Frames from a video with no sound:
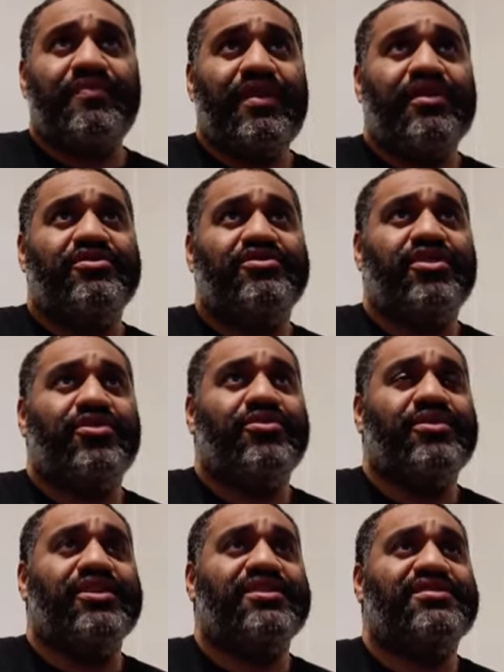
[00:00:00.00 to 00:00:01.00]
So
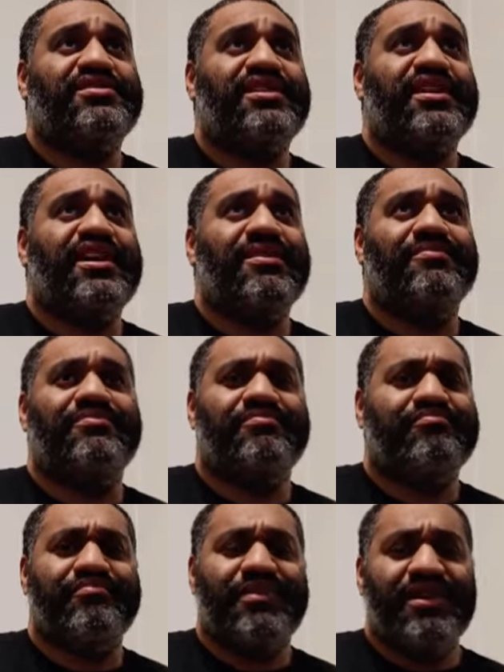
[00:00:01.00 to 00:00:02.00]
good to see him.
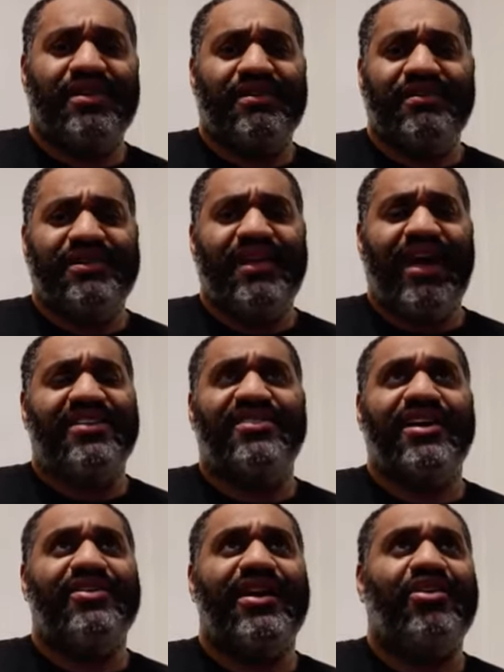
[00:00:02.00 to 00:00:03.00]
He dyed his
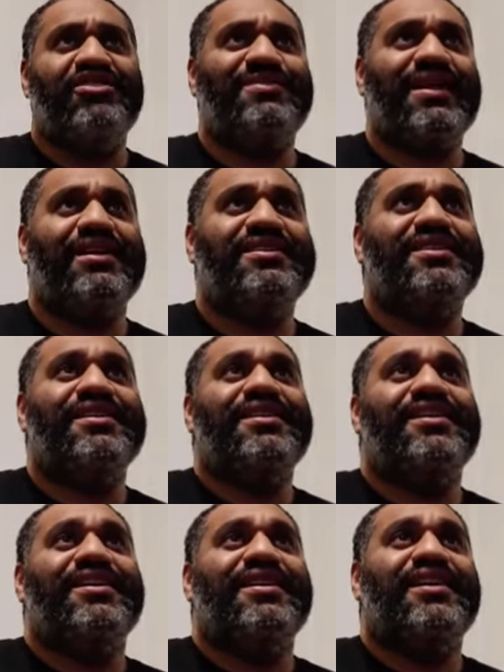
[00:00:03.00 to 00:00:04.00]
hair, now he's blonde.
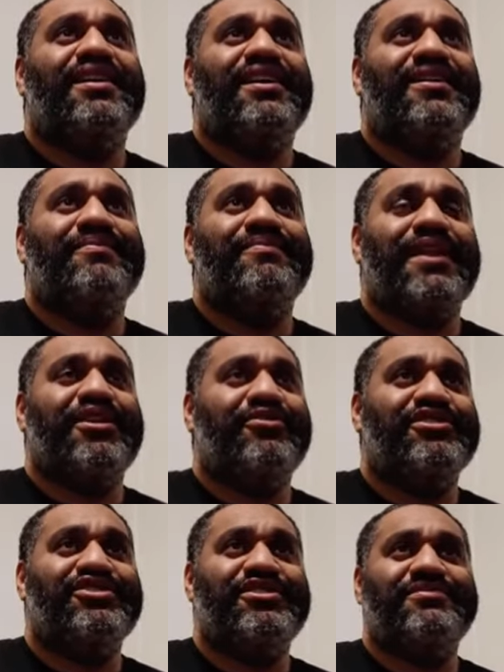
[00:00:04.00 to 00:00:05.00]
Blake
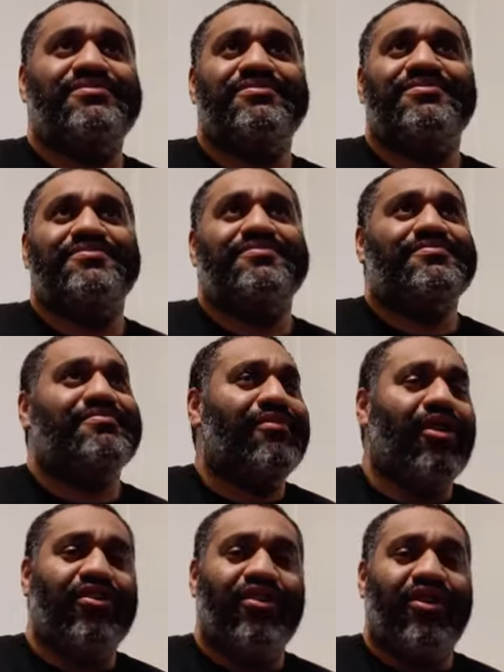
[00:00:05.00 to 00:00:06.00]
Christian,
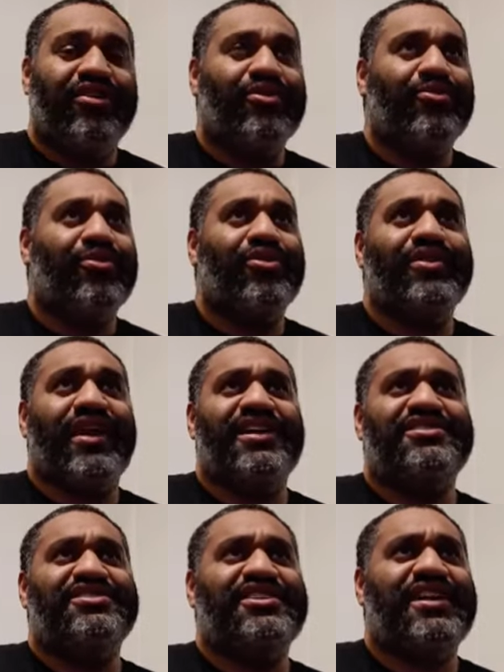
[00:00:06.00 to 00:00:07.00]
all the heart in the world.
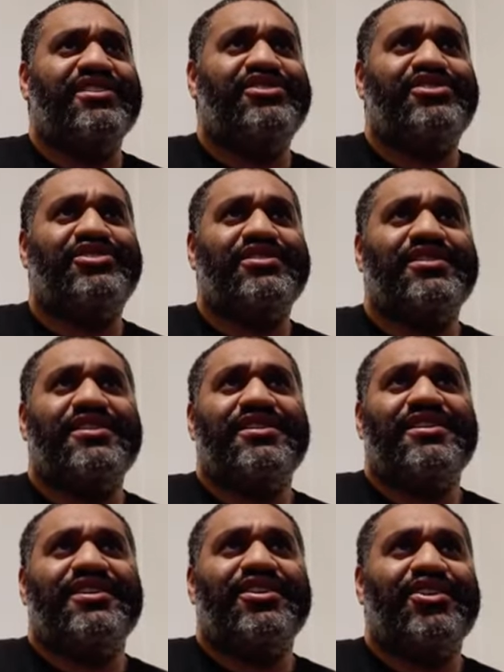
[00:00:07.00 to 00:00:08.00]
ACH,
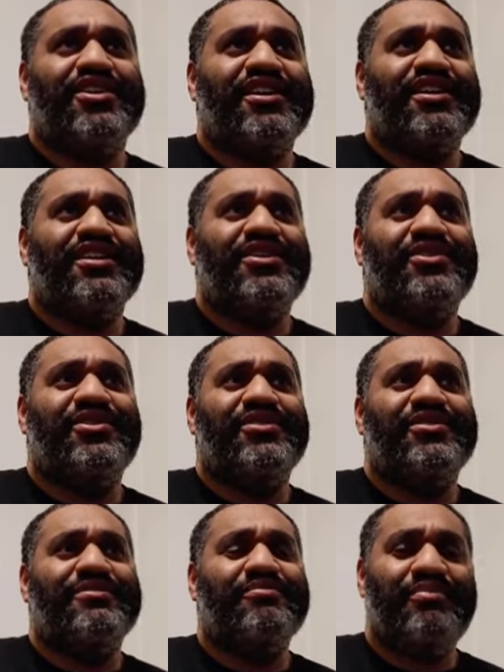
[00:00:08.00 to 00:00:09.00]
looking a little
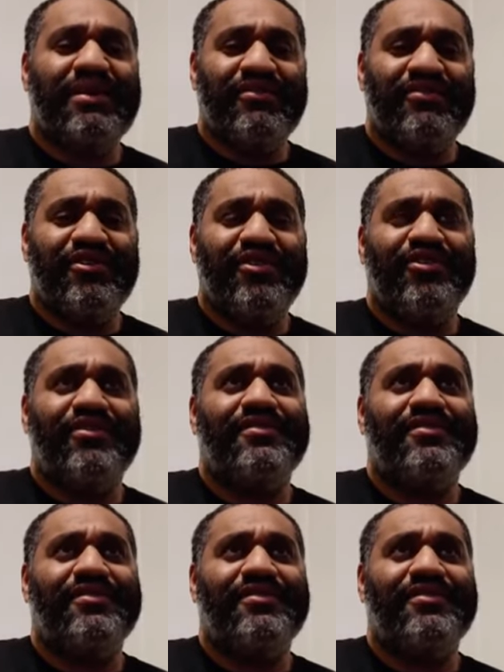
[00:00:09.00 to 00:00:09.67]
beefier,